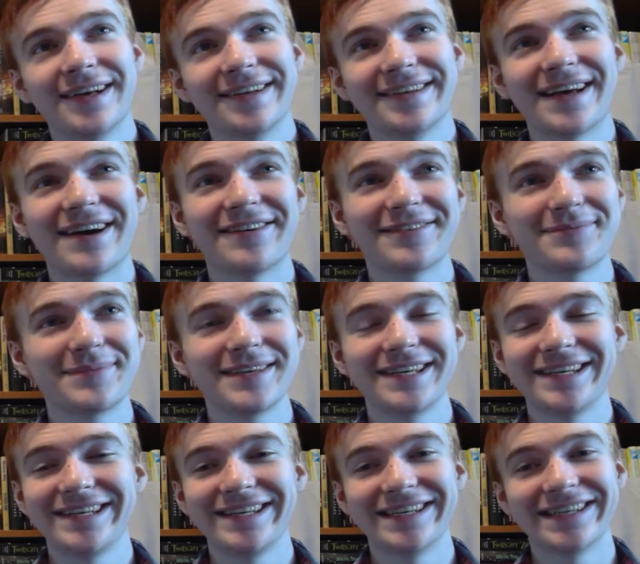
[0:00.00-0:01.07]
how to
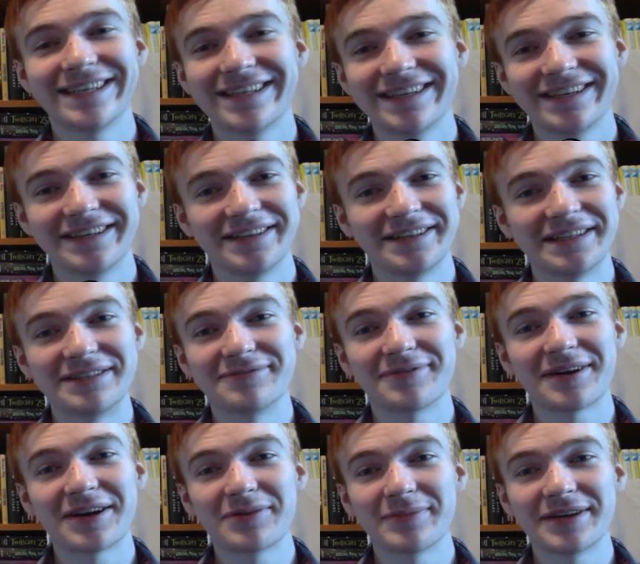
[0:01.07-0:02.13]
be
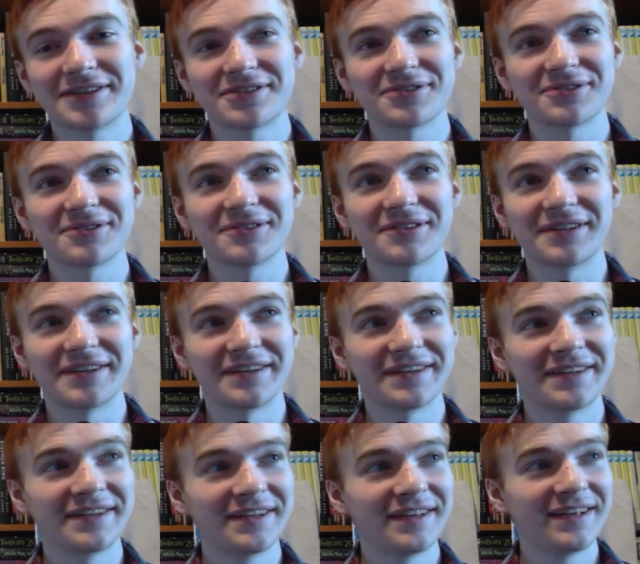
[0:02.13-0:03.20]
environmental, and
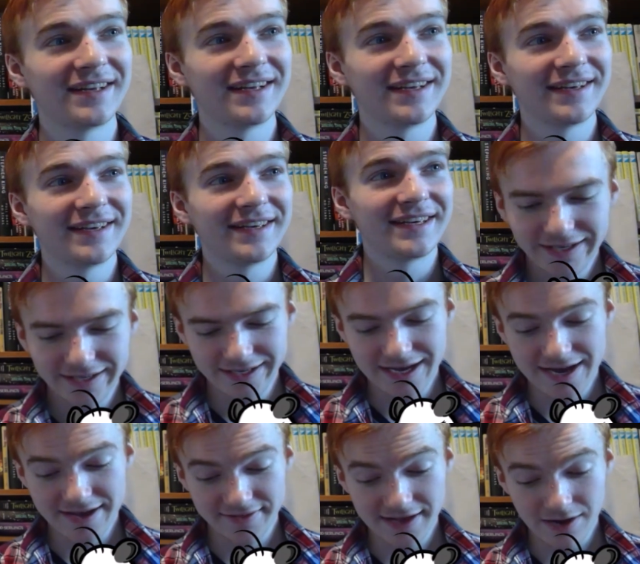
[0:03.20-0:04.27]

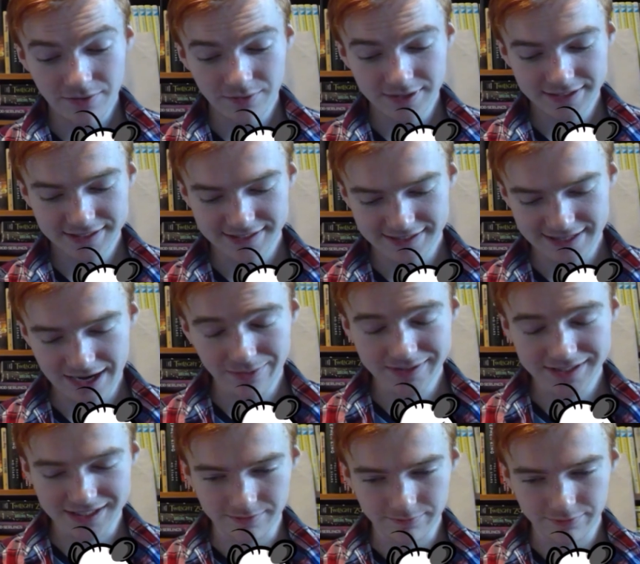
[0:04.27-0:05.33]
yeah, that
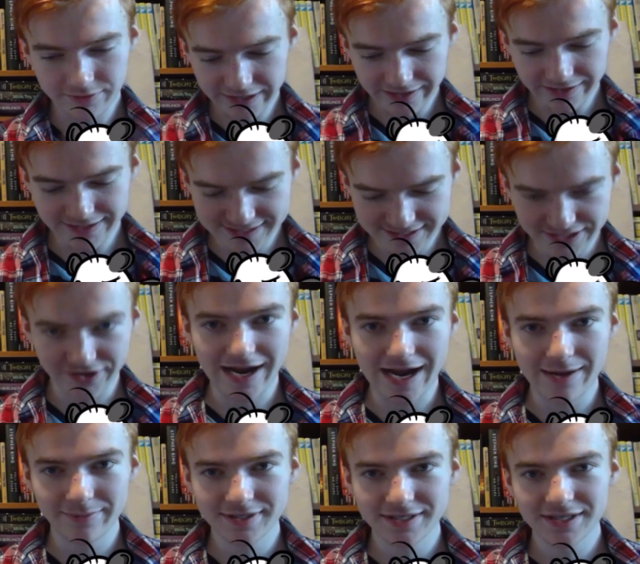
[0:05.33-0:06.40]
was completely
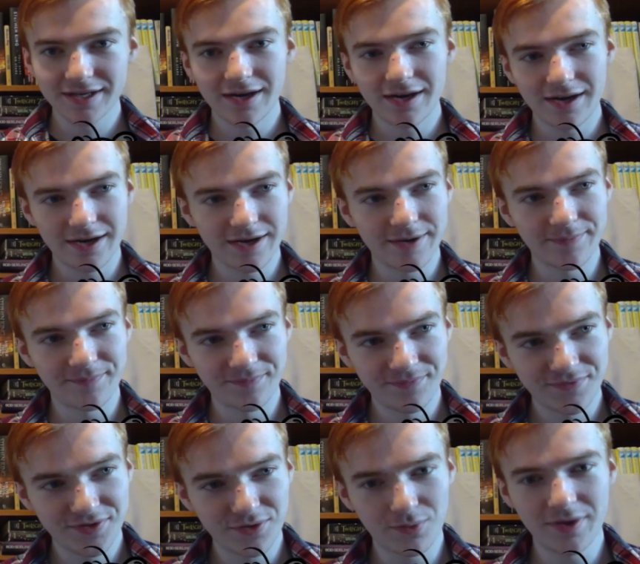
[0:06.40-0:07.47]
scrapped.
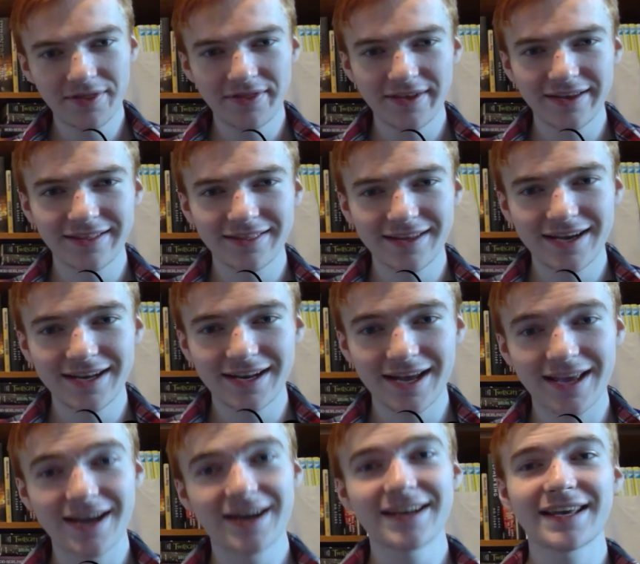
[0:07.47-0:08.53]
The one thing that I
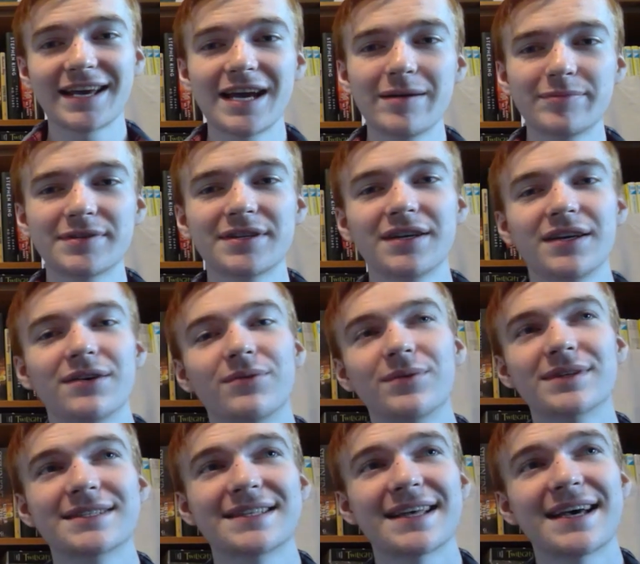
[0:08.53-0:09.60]
kind of kept
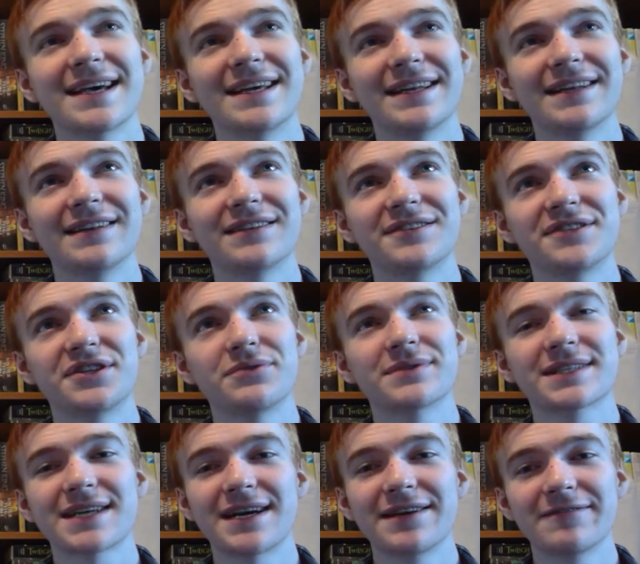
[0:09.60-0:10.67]
was that she was
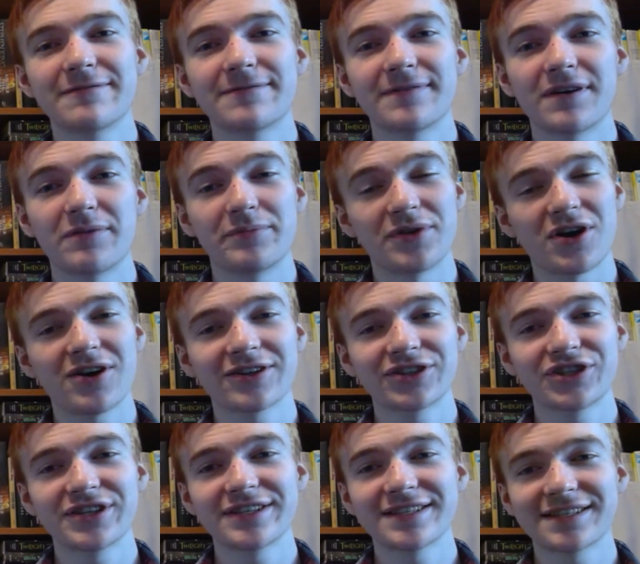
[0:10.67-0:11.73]
kind of
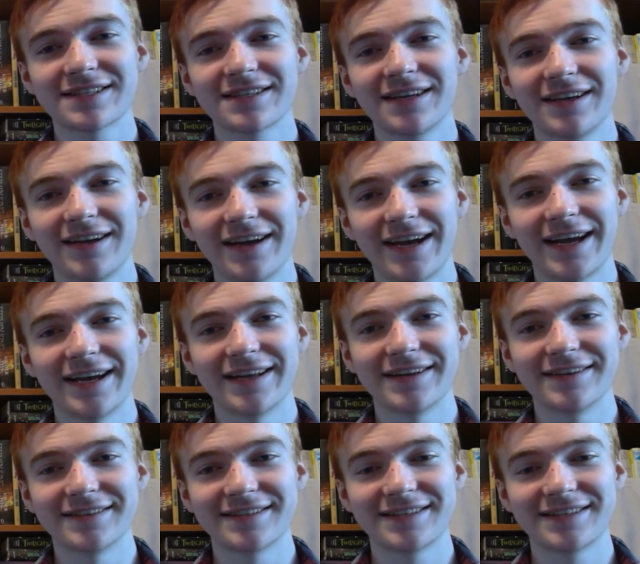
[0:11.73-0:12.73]
obnoxious, and